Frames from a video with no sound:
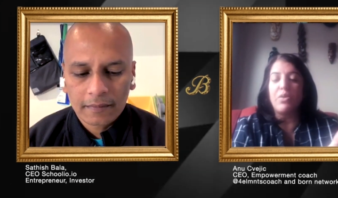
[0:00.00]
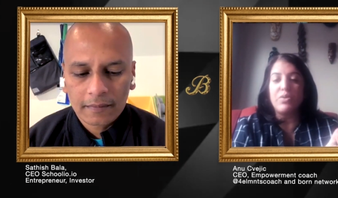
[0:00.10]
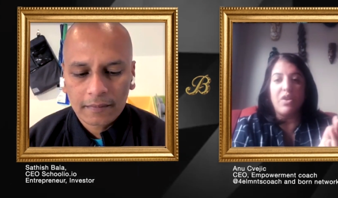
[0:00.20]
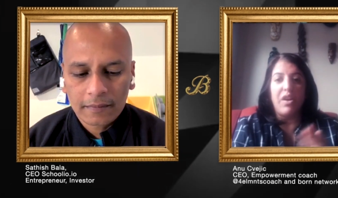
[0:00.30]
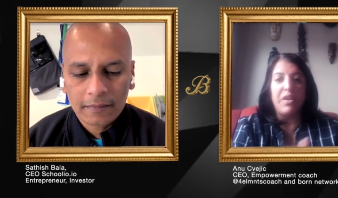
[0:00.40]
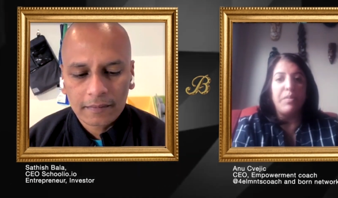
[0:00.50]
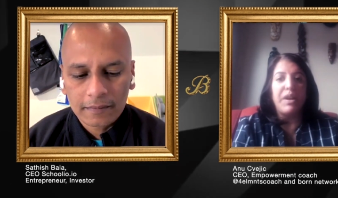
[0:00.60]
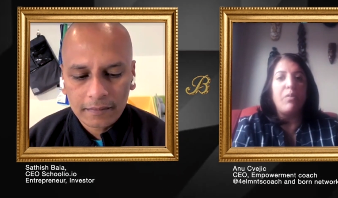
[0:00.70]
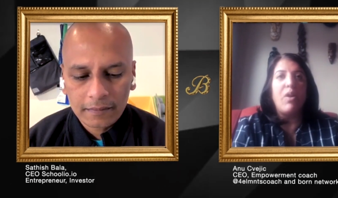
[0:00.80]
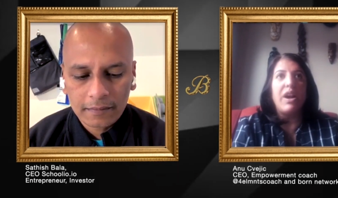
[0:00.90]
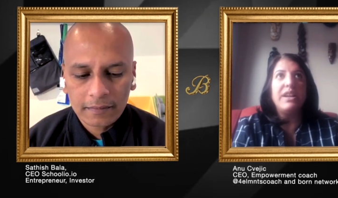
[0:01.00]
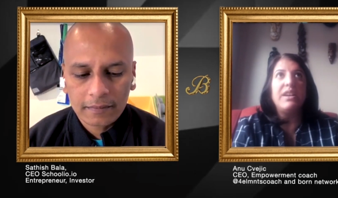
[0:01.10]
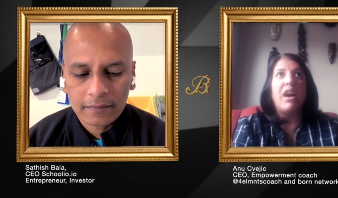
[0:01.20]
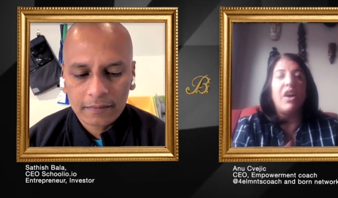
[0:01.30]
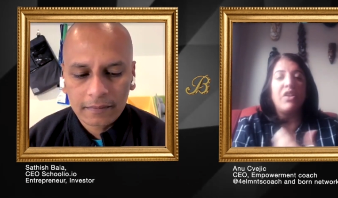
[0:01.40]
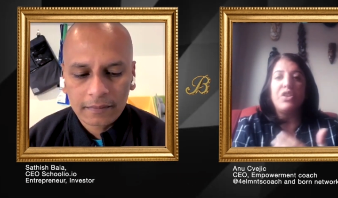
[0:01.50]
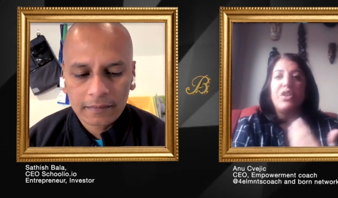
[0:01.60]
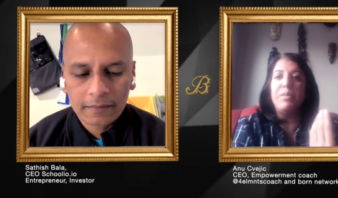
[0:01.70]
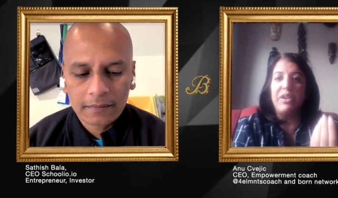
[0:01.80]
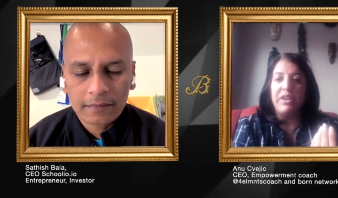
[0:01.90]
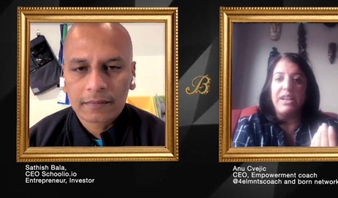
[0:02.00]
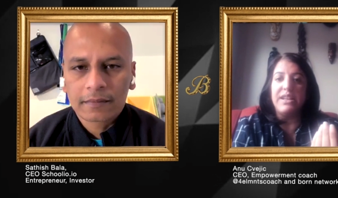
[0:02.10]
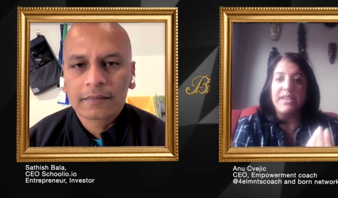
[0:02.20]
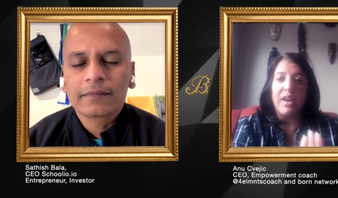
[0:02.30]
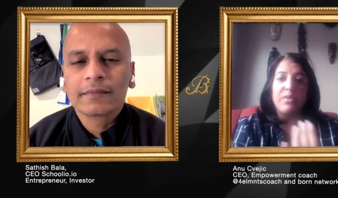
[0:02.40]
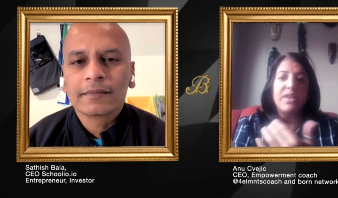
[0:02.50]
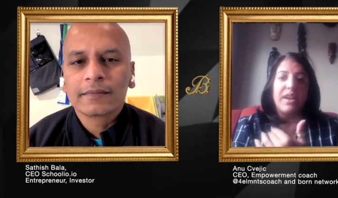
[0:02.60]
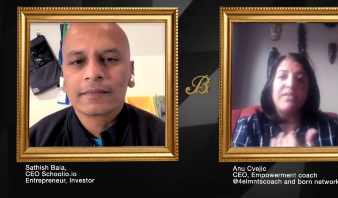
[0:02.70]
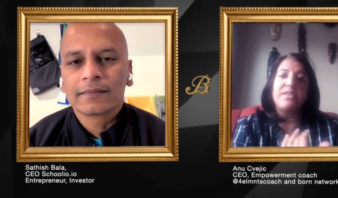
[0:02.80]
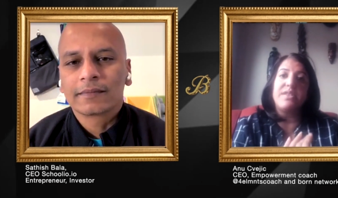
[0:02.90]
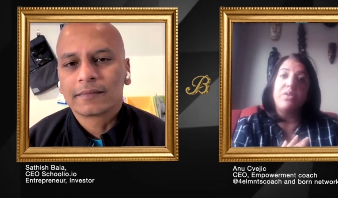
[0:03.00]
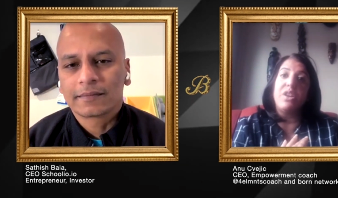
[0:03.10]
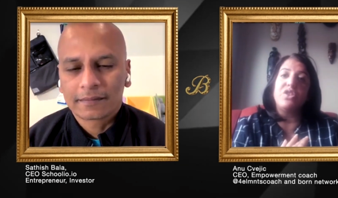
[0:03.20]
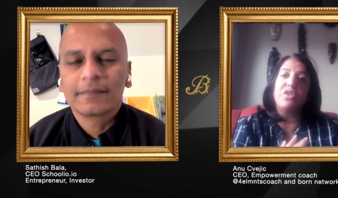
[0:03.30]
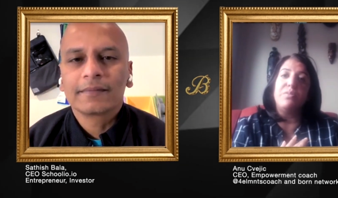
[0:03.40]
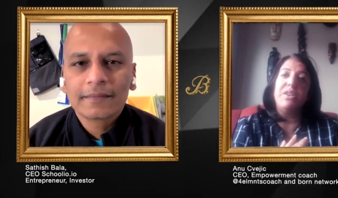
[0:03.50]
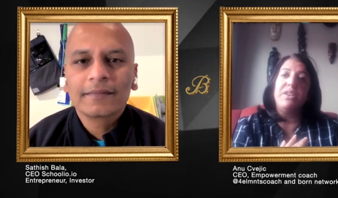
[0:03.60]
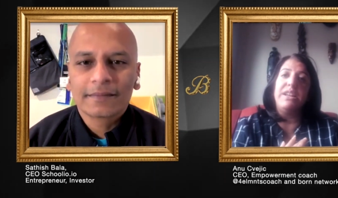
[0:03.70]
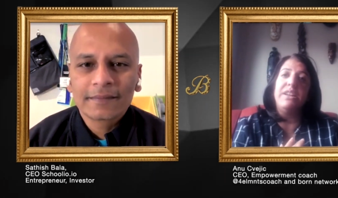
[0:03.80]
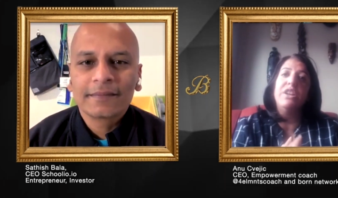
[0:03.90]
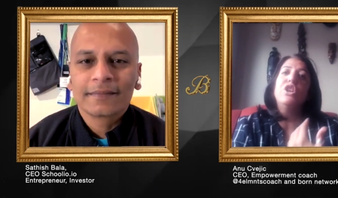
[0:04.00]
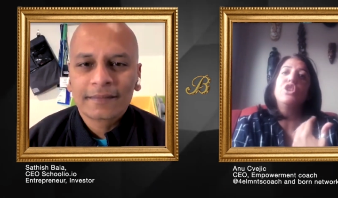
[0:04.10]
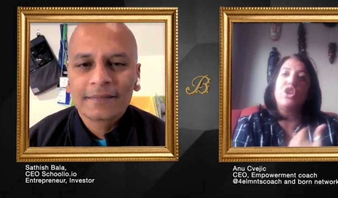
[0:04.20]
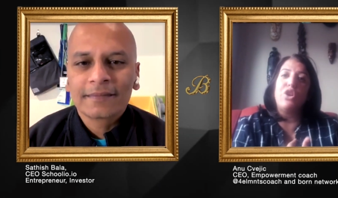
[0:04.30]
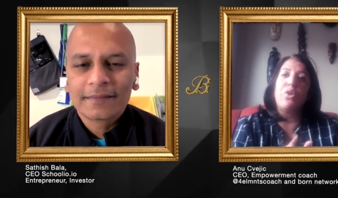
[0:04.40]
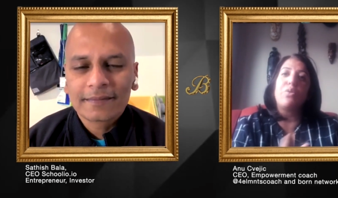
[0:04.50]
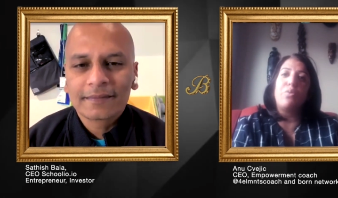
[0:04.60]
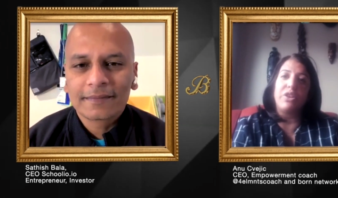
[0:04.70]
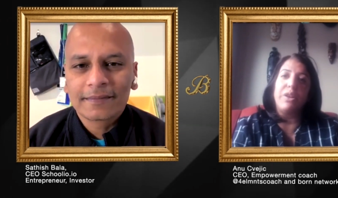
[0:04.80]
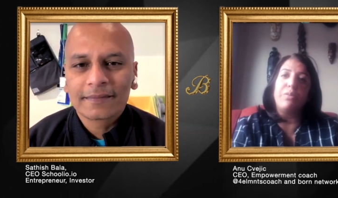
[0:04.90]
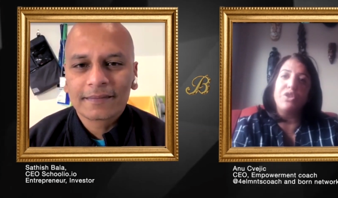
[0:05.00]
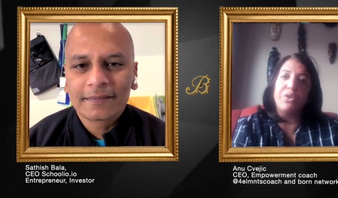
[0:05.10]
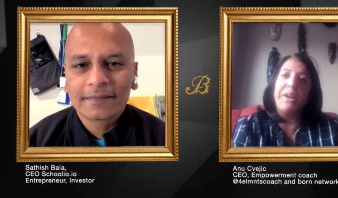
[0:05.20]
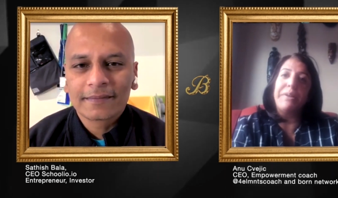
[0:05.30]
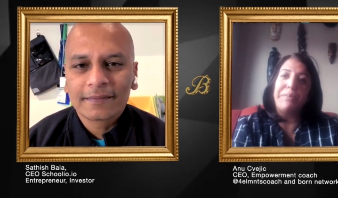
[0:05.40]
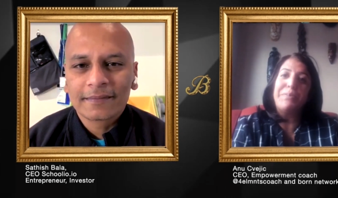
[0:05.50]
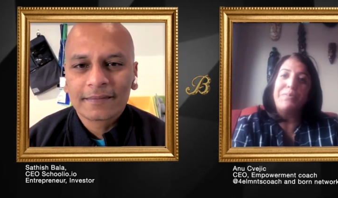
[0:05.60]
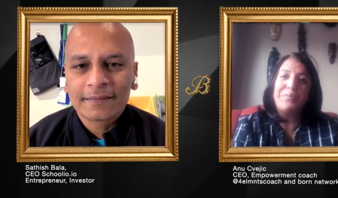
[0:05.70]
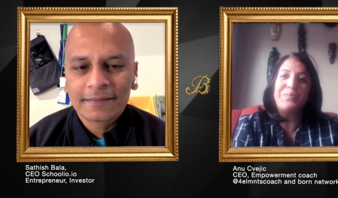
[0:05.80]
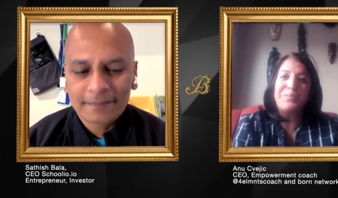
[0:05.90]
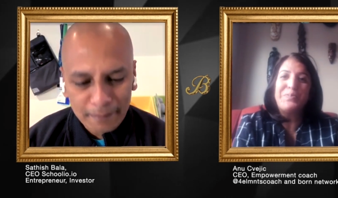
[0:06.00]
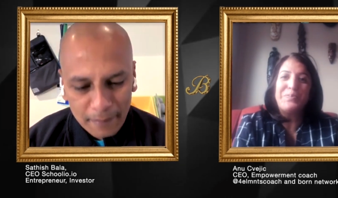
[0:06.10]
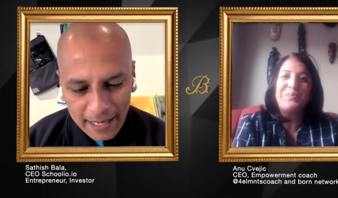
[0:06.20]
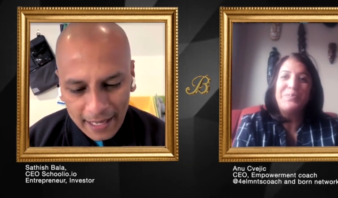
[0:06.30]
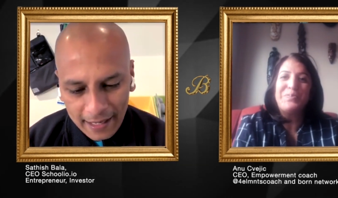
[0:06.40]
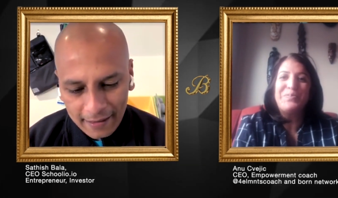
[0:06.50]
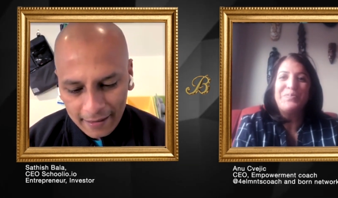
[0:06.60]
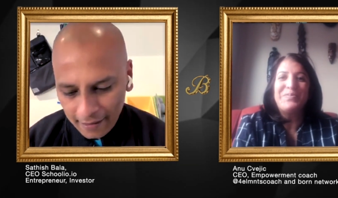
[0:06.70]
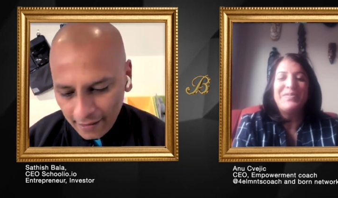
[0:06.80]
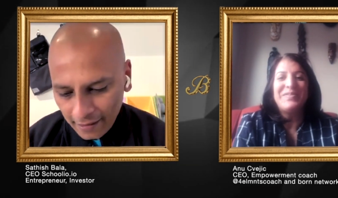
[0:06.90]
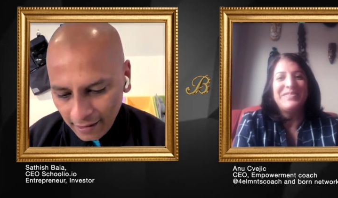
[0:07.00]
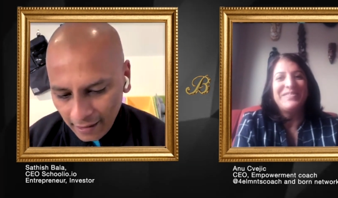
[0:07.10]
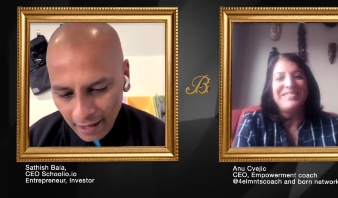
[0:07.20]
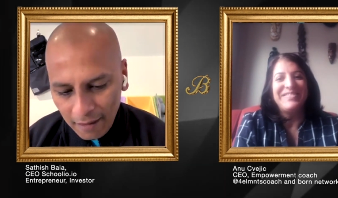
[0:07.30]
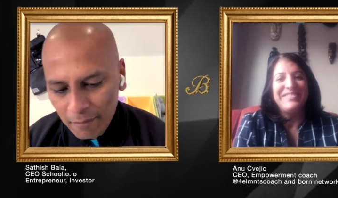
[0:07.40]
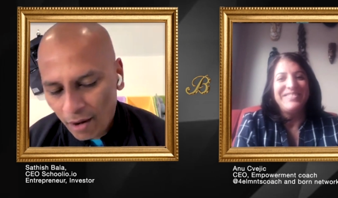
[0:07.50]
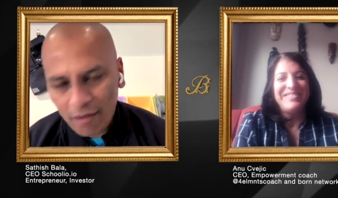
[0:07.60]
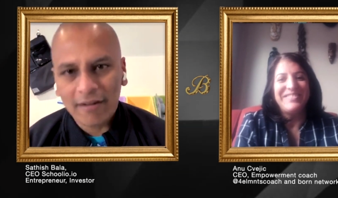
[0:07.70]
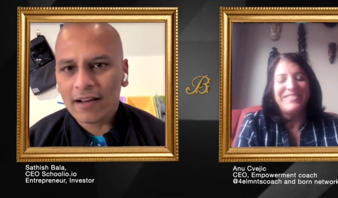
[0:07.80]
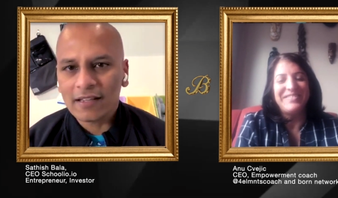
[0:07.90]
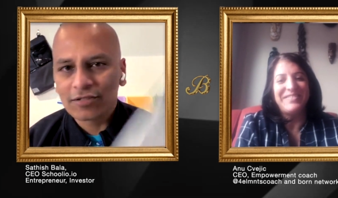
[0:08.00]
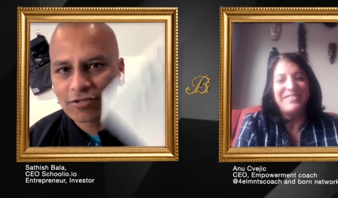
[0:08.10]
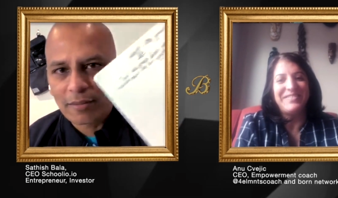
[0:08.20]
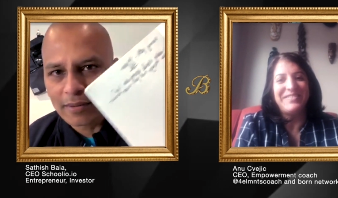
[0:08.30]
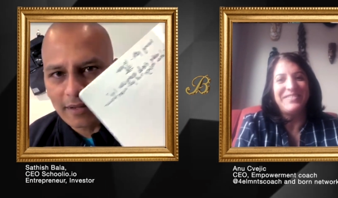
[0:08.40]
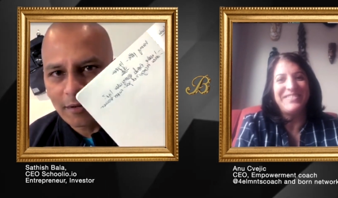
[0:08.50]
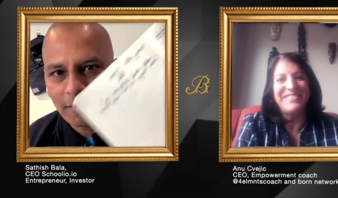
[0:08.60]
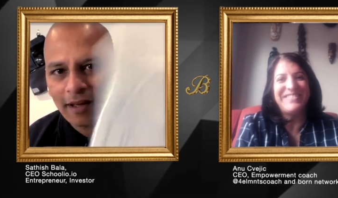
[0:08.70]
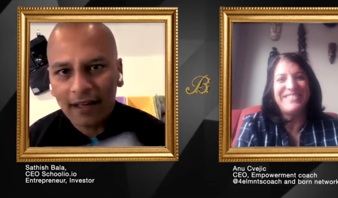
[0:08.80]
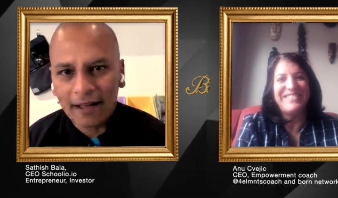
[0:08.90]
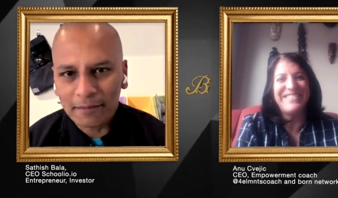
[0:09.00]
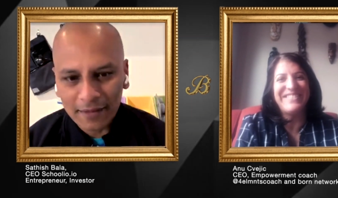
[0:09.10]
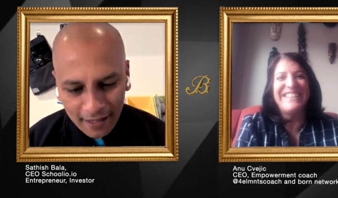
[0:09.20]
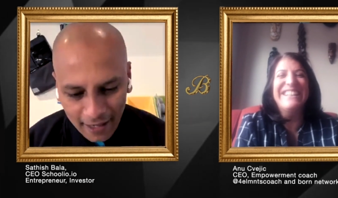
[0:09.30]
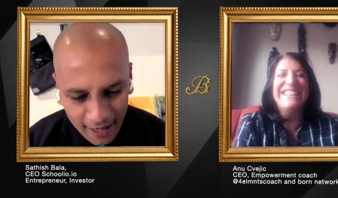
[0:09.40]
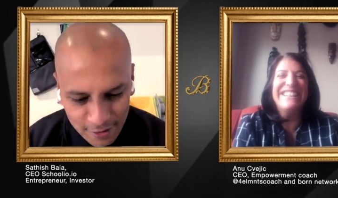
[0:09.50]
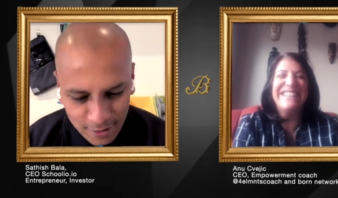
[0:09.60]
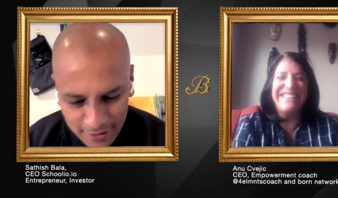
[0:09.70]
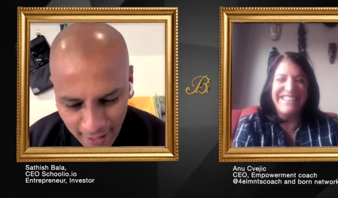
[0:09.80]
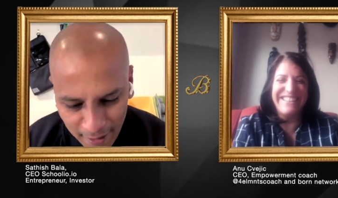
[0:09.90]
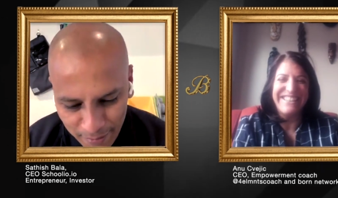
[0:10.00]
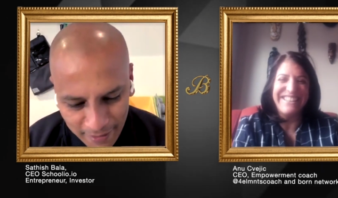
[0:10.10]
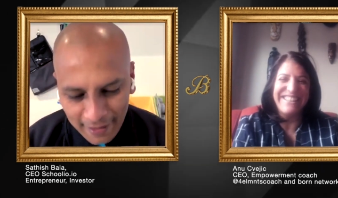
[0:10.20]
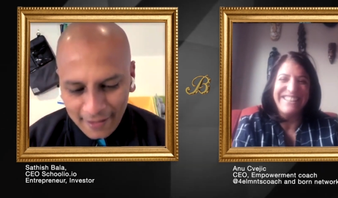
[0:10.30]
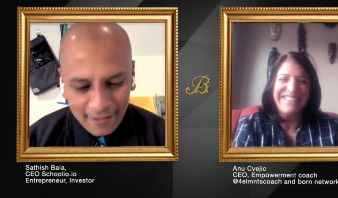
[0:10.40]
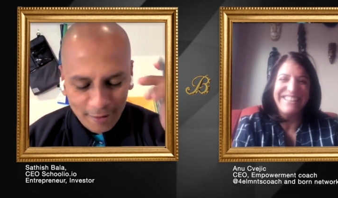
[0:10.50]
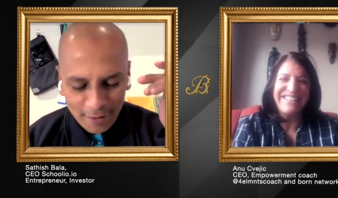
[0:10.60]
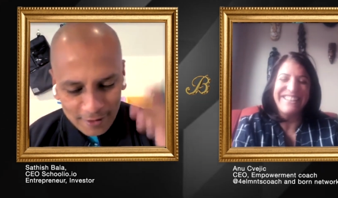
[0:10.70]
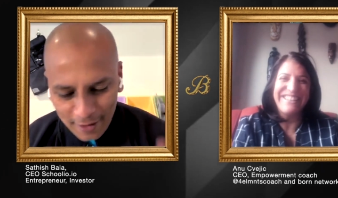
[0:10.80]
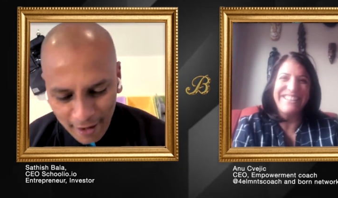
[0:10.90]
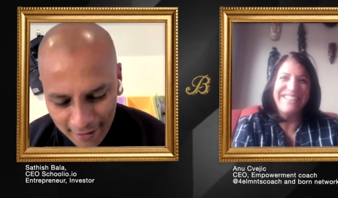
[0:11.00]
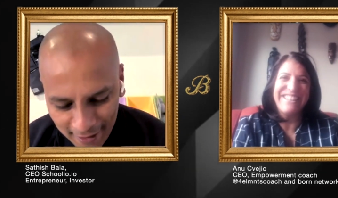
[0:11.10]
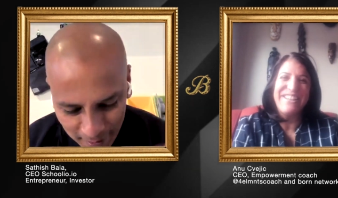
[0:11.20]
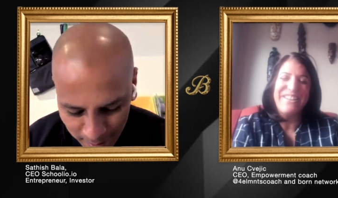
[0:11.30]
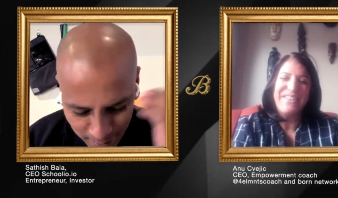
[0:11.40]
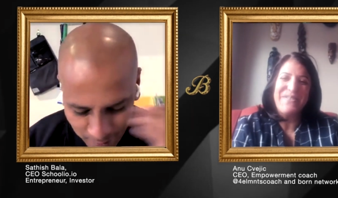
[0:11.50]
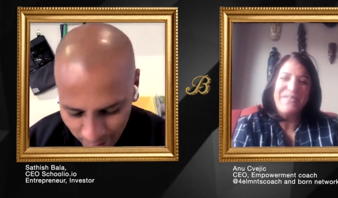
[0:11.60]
Speaker 1: on, but I wanted other communities outside of the South Asian community to know the work that we're doing.
Speaker 2: Man. Uh, I'm already scribbling away. I'm like, as you're typing or talking, I'm going, wait a